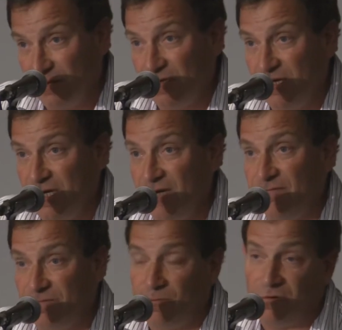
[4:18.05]
the need
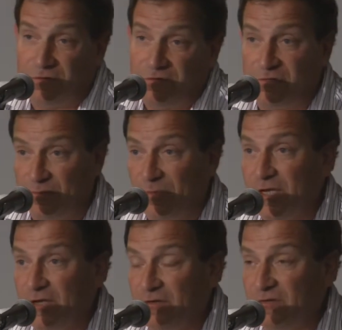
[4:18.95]

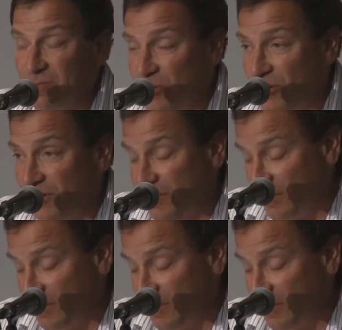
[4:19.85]
to support,